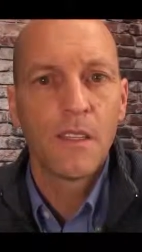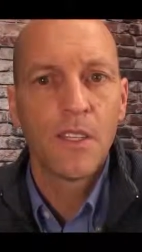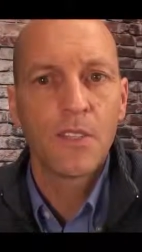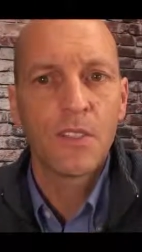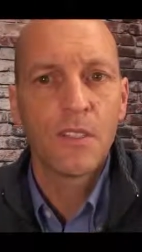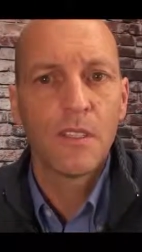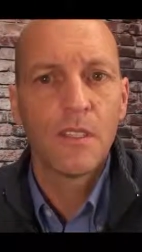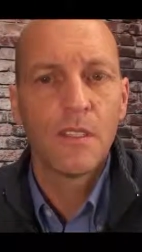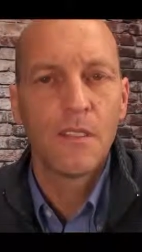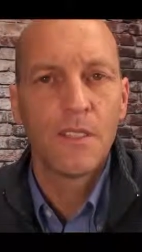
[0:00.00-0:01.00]
this
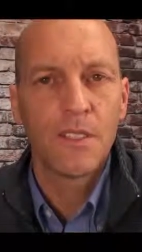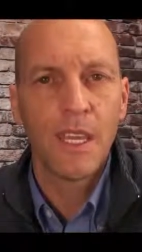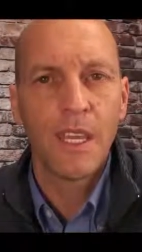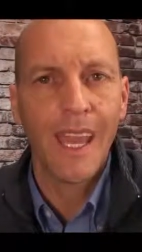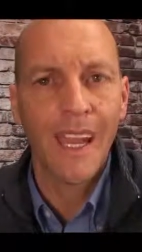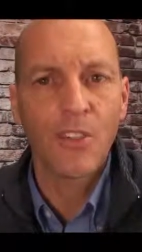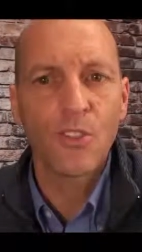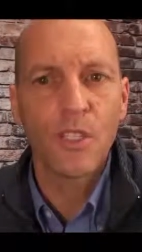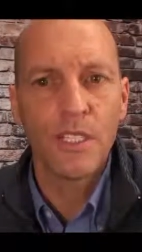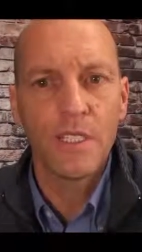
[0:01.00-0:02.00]
this tank
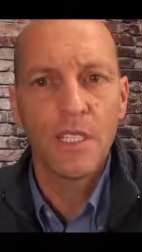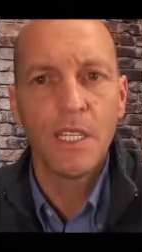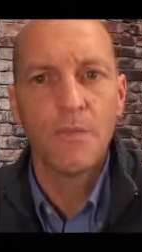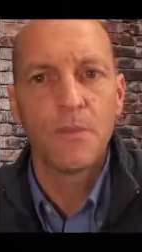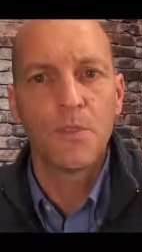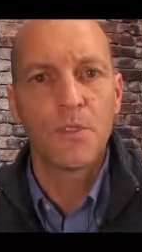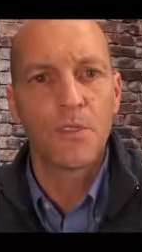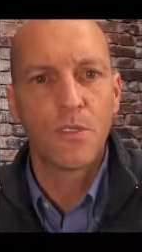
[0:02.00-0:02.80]
actually seems